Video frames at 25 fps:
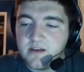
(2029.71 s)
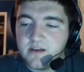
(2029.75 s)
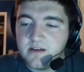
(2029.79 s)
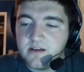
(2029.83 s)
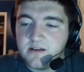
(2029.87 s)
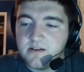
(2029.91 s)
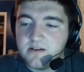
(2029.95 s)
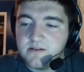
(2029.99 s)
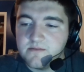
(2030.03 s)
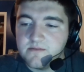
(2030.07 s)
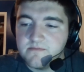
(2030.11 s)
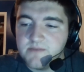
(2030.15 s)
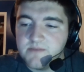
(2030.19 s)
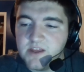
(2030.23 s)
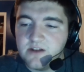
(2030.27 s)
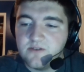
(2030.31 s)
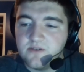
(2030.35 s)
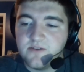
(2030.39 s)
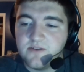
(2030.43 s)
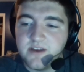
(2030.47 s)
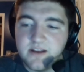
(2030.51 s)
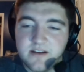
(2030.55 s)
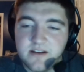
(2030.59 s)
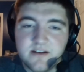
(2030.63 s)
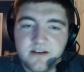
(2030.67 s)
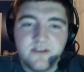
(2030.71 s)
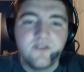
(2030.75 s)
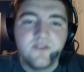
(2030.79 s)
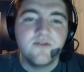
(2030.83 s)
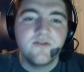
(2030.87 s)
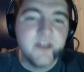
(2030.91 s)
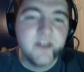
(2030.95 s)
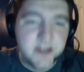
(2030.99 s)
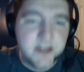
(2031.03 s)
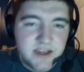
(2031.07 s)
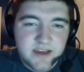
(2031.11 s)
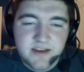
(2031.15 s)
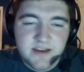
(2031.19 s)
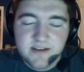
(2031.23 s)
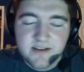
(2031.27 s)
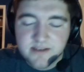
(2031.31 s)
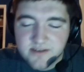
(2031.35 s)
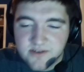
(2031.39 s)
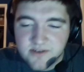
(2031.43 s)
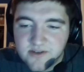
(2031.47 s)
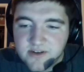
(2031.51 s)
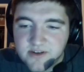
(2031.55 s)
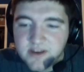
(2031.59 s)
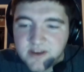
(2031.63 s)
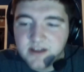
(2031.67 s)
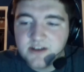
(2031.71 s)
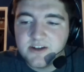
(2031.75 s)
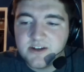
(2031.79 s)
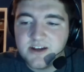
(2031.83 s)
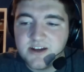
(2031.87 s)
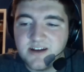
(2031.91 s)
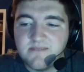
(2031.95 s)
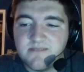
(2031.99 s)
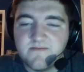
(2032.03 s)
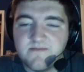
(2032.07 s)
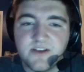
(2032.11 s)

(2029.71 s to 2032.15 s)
you know, get a degree, and so you can get a job."